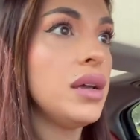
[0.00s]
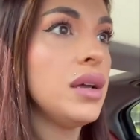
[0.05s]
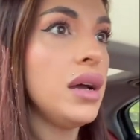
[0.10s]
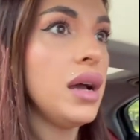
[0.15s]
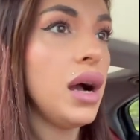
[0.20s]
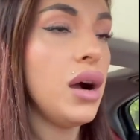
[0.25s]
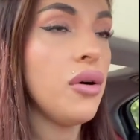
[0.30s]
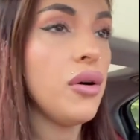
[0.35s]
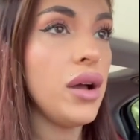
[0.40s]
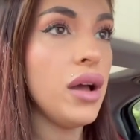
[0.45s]

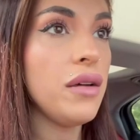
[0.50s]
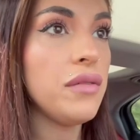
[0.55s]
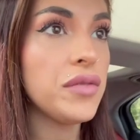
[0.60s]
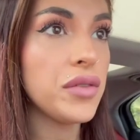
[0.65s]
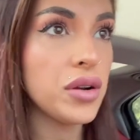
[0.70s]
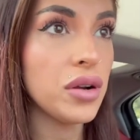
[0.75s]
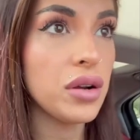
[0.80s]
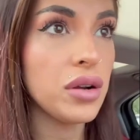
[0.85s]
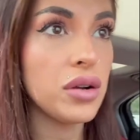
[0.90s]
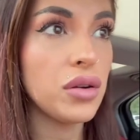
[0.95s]

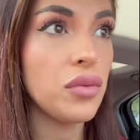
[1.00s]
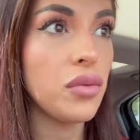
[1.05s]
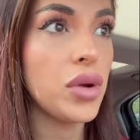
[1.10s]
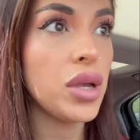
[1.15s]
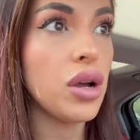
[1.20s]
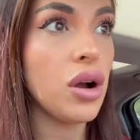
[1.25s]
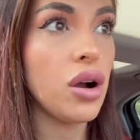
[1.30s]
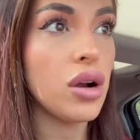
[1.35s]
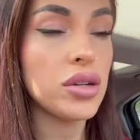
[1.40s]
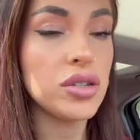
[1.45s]
However,
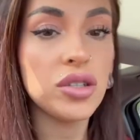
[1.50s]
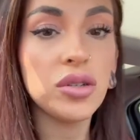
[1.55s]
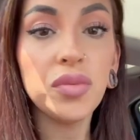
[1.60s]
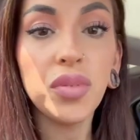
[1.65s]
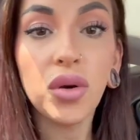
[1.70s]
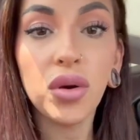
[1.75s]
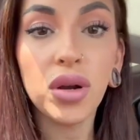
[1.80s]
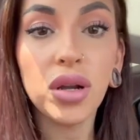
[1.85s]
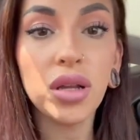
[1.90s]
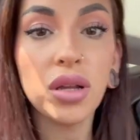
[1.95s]
we are
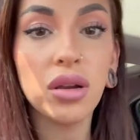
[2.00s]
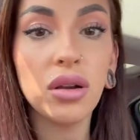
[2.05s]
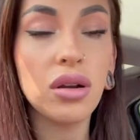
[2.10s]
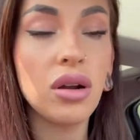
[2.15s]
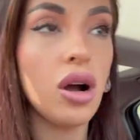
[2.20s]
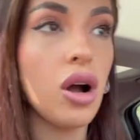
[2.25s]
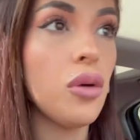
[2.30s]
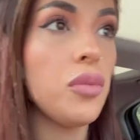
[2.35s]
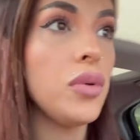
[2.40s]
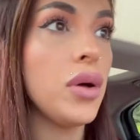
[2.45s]
supporting her
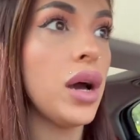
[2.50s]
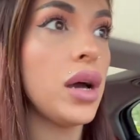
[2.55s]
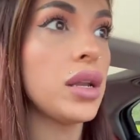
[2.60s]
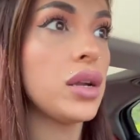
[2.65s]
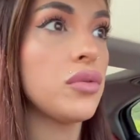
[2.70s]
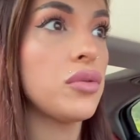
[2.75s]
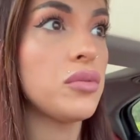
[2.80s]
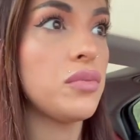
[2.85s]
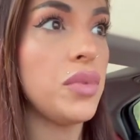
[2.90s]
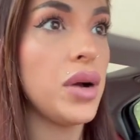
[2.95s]

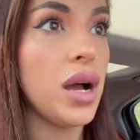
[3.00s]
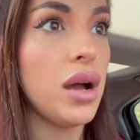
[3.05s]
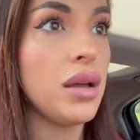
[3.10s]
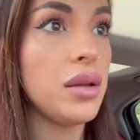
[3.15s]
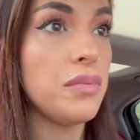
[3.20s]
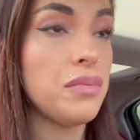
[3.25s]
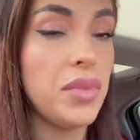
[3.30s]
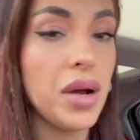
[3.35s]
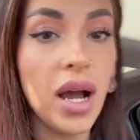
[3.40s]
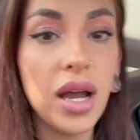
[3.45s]
gallbladder with
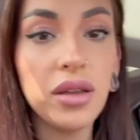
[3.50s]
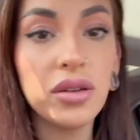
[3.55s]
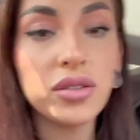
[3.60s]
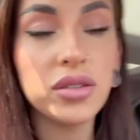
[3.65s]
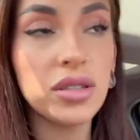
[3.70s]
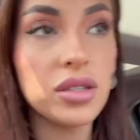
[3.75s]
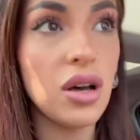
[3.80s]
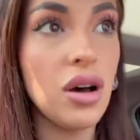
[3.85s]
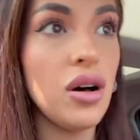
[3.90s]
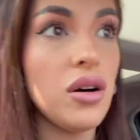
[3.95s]
bile
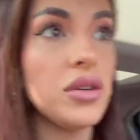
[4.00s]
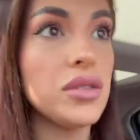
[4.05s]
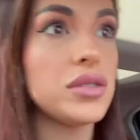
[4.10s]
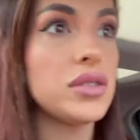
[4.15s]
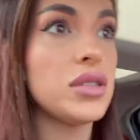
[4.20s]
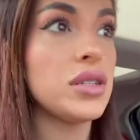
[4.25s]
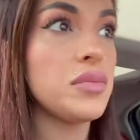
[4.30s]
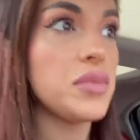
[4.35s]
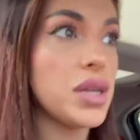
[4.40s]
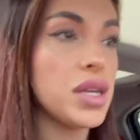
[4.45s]

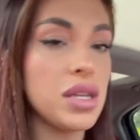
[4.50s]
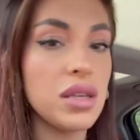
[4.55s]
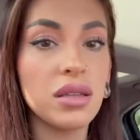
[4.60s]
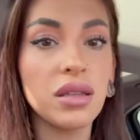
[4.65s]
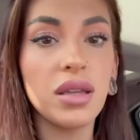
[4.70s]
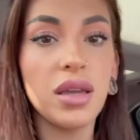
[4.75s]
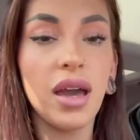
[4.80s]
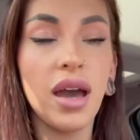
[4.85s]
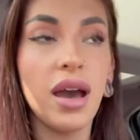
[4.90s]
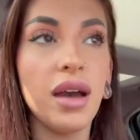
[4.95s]
salts
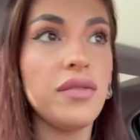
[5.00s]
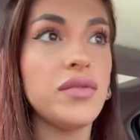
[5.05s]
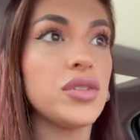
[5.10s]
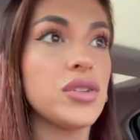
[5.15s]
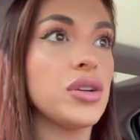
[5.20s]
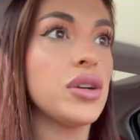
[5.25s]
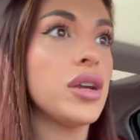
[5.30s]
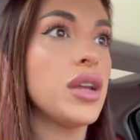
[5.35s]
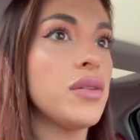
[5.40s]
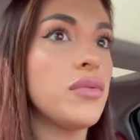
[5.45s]
immediately
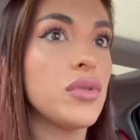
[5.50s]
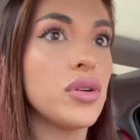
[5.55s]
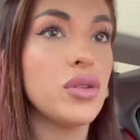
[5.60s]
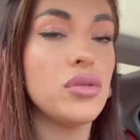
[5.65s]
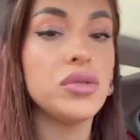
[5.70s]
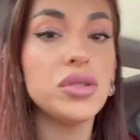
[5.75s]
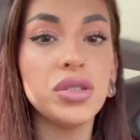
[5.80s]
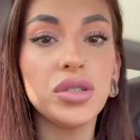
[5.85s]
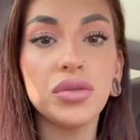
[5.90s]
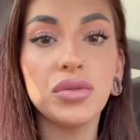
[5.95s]
after, and we're
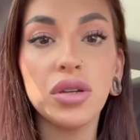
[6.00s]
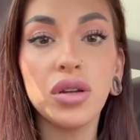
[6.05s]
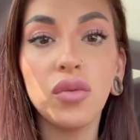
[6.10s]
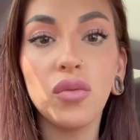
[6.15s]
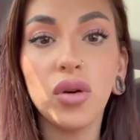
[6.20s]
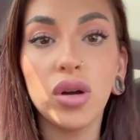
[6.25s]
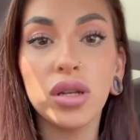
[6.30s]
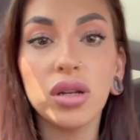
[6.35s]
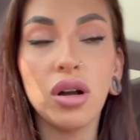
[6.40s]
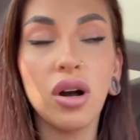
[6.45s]
only
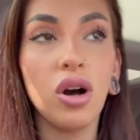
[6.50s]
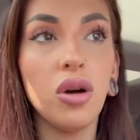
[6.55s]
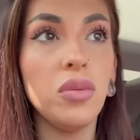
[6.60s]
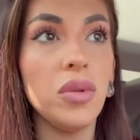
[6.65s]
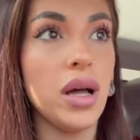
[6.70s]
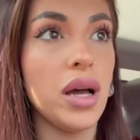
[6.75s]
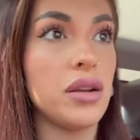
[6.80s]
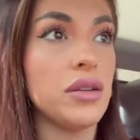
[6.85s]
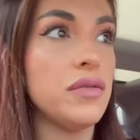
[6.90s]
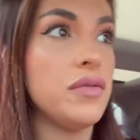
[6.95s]
doing one
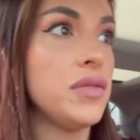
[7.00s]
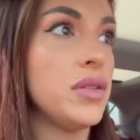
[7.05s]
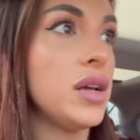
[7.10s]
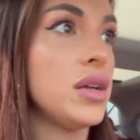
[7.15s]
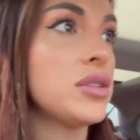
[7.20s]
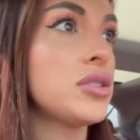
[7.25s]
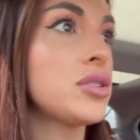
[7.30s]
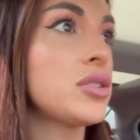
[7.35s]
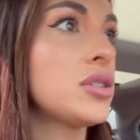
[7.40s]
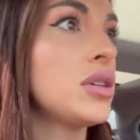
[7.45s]
gallbladder
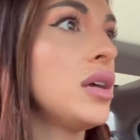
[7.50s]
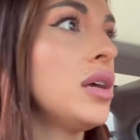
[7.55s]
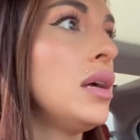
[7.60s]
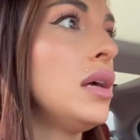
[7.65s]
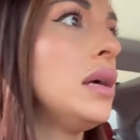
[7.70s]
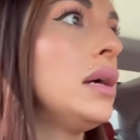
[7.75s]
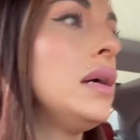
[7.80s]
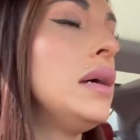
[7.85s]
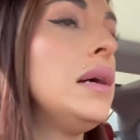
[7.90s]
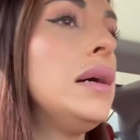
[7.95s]
flush.
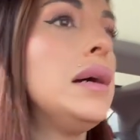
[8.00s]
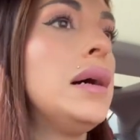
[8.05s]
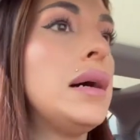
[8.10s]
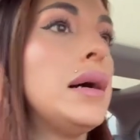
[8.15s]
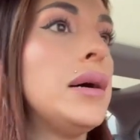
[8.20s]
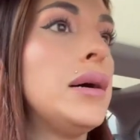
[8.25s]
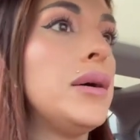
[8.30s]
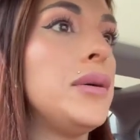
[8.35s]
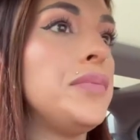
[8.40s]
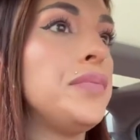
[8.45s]

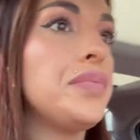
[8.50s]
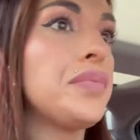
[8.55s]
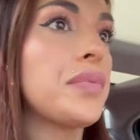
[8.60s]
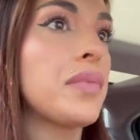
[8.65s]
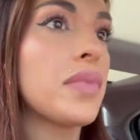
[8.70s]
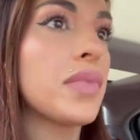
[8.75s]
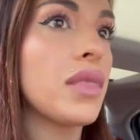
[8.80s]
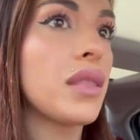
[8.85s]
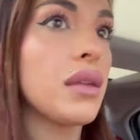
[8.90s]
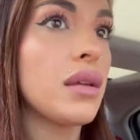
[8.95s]

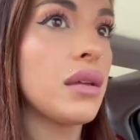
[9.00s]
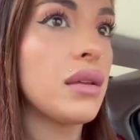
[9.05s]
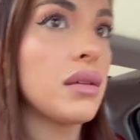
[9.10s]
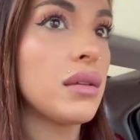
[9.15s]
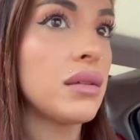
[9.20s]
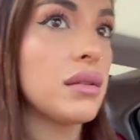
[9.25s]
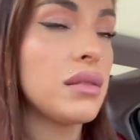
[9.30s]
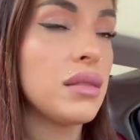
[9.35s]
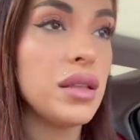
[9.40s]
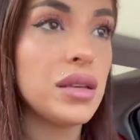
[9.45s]

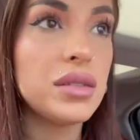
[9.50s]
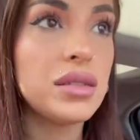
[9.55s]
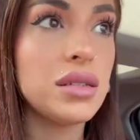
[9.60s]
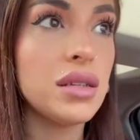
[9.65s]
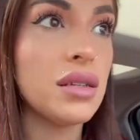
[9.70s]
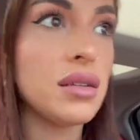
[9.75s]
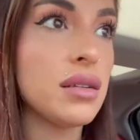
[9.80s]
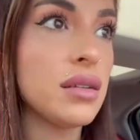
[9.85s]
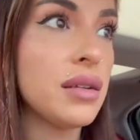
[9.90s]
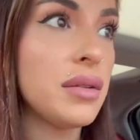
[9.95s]
Um,
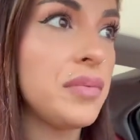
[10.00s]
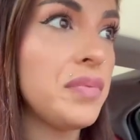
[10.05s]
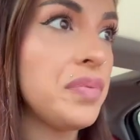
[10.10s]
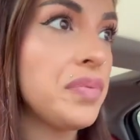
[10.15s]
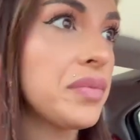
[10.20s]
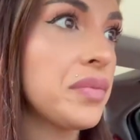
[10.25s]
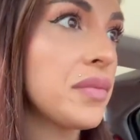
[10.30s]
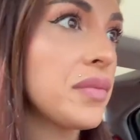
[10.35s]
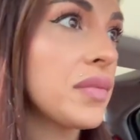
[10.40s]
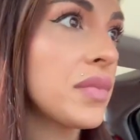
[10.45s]

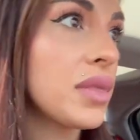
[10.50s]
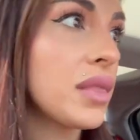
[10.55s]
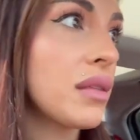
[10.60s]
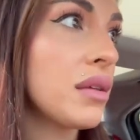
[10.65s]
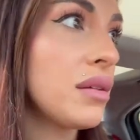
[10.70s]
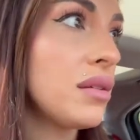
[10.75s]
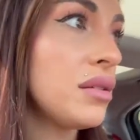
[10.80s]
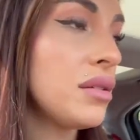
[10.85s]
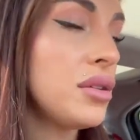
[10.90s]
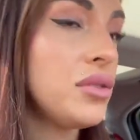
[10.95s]

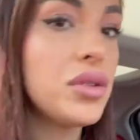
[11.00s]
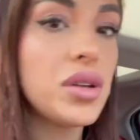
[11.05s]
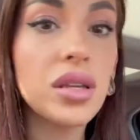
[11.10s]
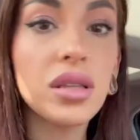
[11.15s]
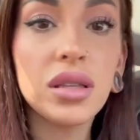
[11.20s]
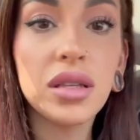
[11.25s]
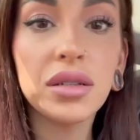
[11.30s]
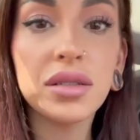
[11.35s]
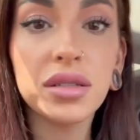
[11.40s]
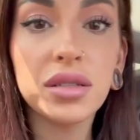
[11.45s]
listen, you
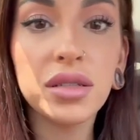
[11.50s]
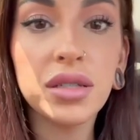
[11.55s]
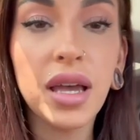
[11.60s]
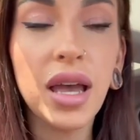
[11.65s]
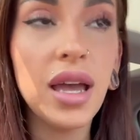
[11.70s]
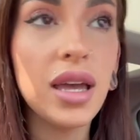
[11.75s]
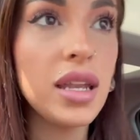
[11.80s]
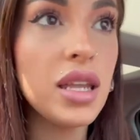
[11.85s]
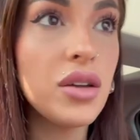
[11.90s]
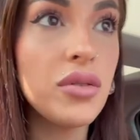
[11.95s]
can listen to
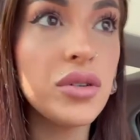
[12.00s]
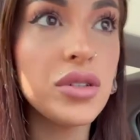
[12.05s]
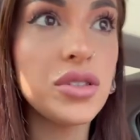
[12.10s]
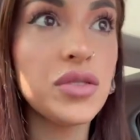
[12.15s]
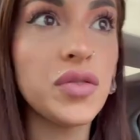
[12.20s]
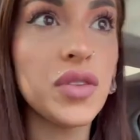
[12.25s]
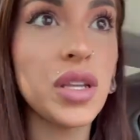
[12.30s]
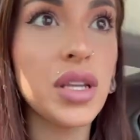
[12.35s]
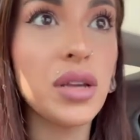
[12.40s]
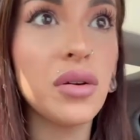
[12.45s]

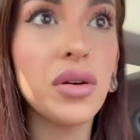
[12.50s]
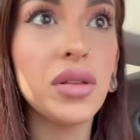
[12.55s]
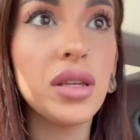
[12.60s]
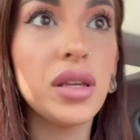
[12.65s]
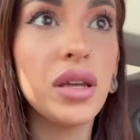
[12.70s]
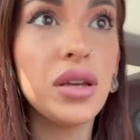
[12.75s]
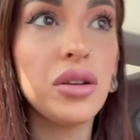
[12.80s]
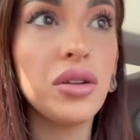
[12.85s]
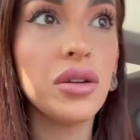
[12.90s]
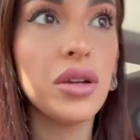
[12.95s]
anyone's video on
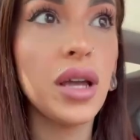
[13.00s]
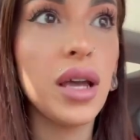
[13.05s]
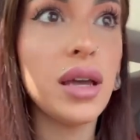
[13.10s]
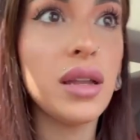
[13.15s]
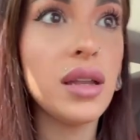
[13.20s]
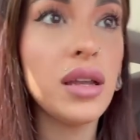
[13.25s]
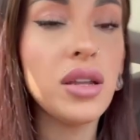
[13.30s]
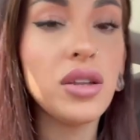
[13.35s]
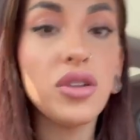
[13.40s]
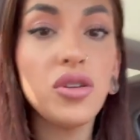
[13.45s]
the
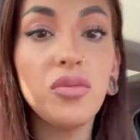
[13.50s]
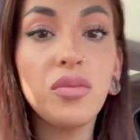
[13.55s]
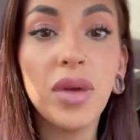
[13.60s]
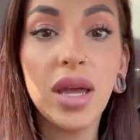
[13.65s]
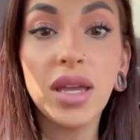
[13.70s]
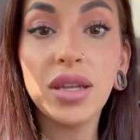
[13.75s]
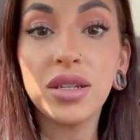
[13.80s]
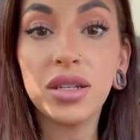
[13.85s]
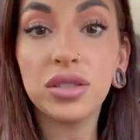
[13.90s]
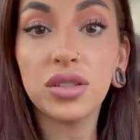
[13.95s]
internet, and you
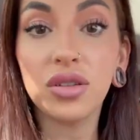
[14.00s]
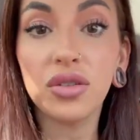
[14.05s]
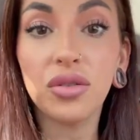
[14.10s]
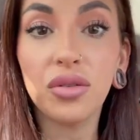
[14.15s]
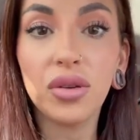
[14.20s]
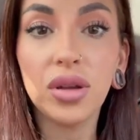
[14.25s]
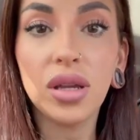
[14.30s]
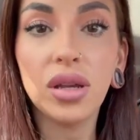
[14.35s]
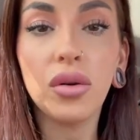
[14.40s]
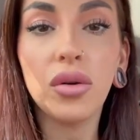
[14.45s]
may
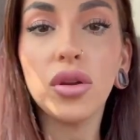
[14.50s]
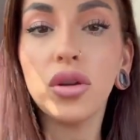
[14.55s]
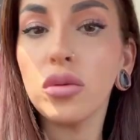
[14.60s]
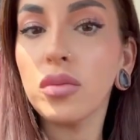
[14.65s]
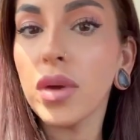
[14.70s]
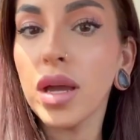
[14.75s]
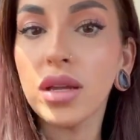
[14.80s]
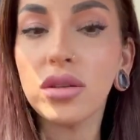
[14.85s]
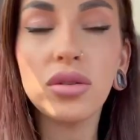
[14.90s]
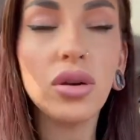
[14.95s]
disagree or you
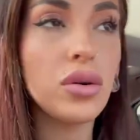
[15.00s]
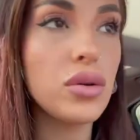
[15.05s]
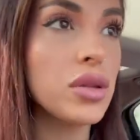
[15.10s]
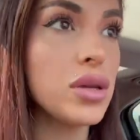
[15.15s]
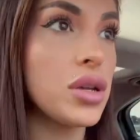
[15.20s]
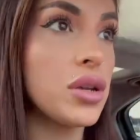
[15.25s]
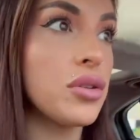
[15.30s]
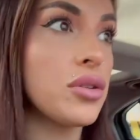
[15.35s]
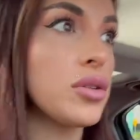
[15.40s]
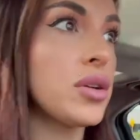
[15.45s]
may
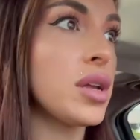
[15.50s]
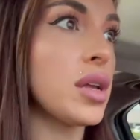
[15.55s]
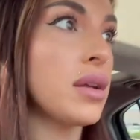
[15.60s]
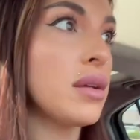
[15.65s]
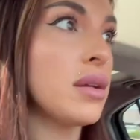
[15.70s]
totally agree.